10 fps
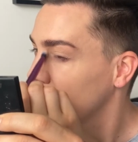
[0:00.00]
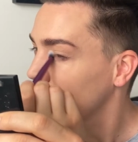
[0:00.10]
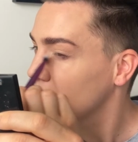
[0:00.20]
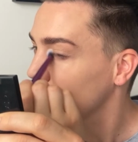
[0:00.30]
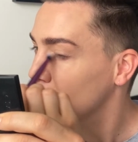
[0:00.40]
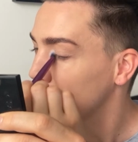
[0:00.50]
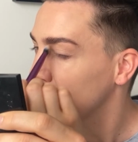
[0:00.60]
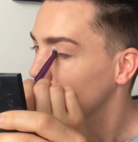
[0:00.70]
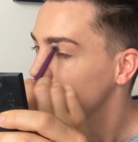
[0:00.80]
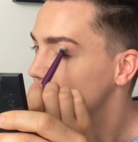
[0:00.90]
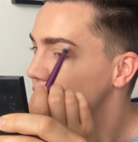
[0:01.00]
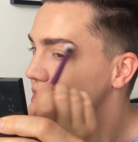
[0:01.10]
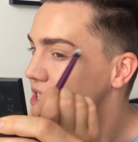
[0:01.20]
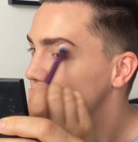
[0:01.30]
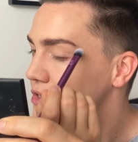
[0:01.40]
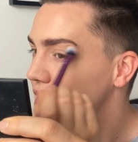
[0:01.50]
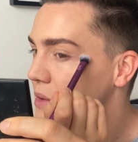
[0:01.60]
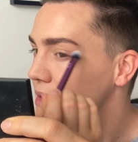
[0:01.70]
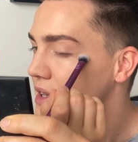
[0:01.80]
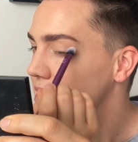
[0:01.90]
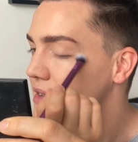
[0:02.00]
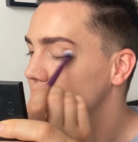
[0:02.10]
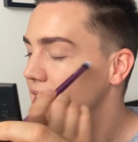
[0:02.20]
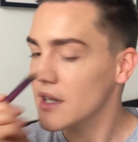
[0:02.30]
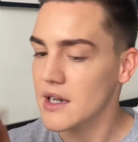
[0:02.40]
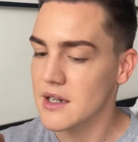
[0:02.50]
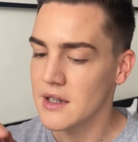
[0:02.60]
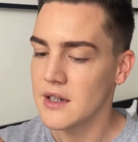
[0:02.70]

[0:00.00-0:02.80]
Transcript: I know a lot of people like to do this sort of thing with concealer.